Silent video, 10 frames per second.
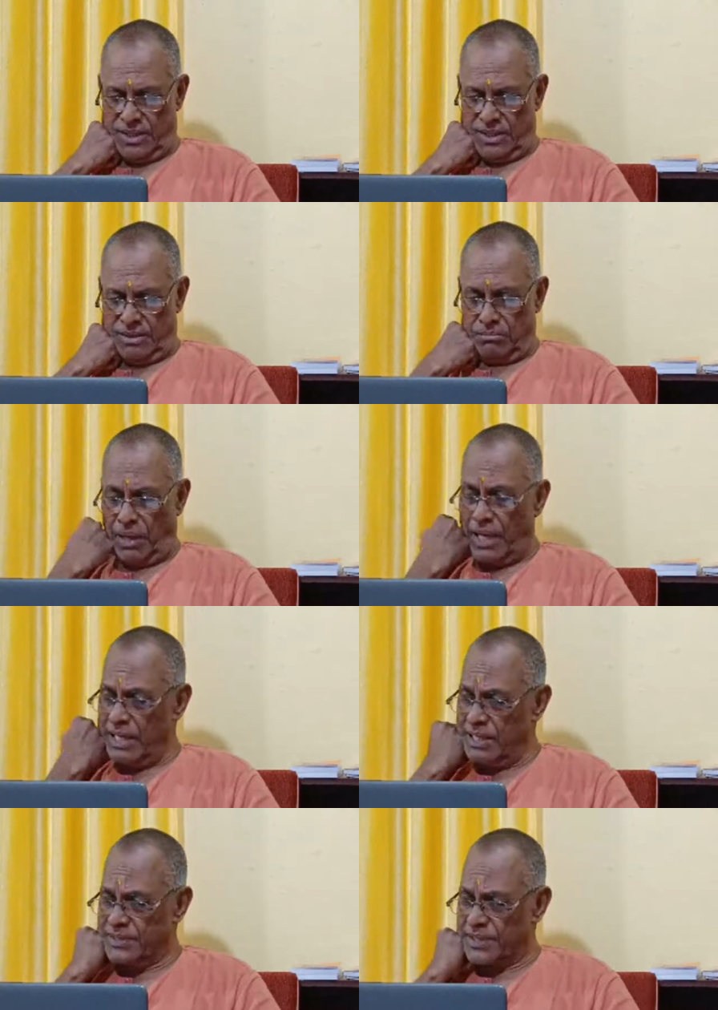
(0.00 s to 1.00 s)

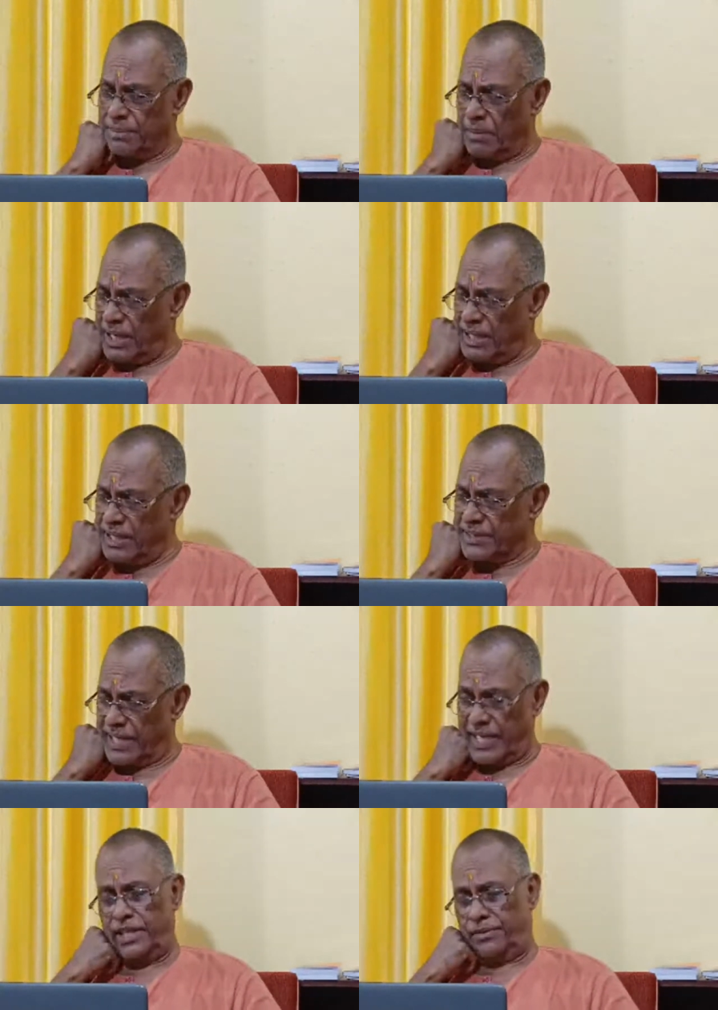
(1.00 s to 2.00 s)
Miles and miles
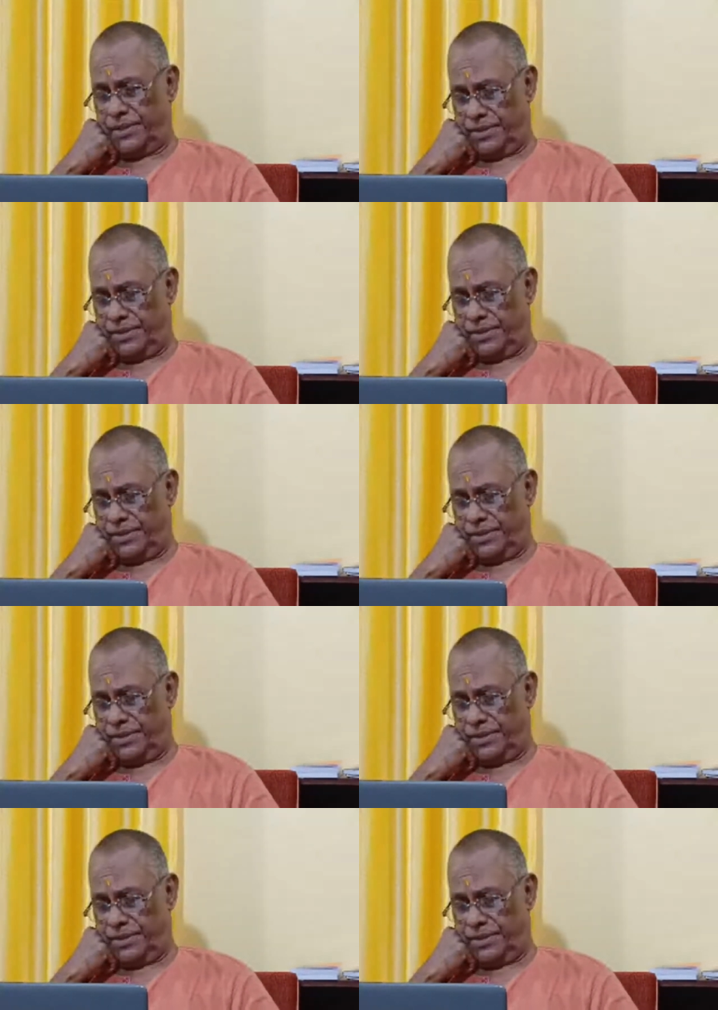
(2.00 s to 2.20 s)
ahead of us.